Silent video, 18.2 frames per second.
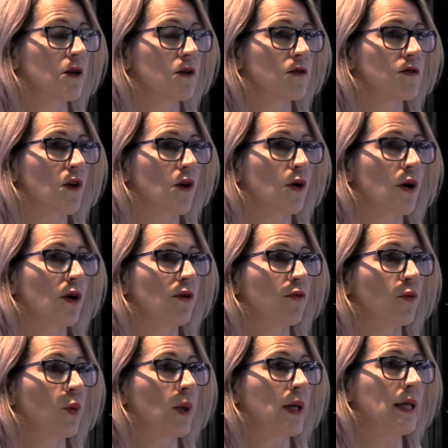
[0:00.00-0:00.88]
So
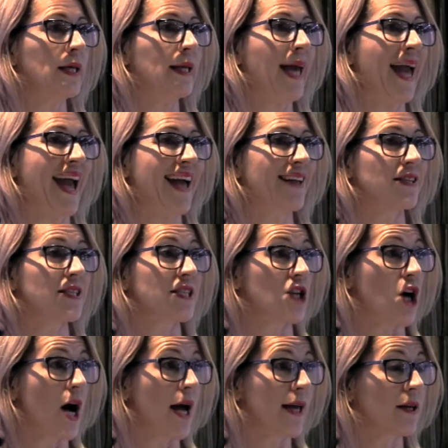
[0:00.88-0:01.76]
if we can
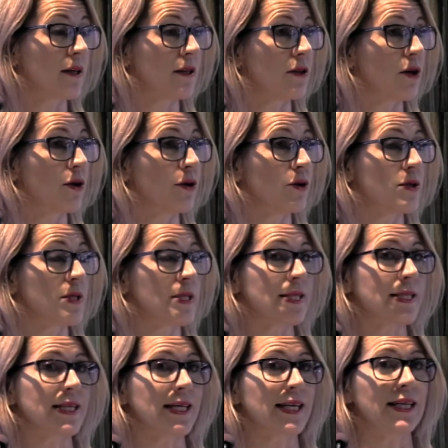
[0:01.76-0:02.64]
diagnose
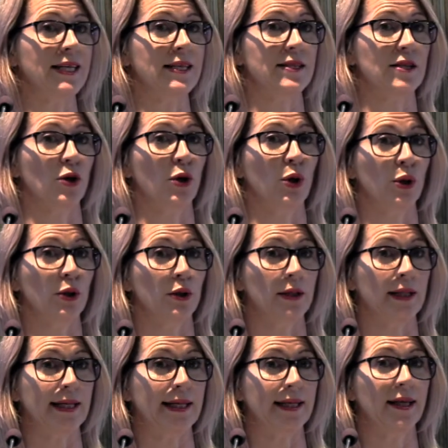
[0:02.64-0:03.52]
disease
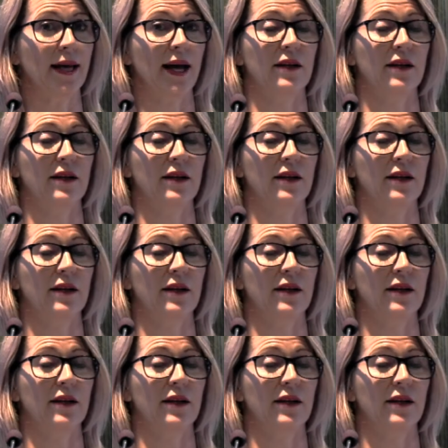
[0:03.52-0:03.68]
early,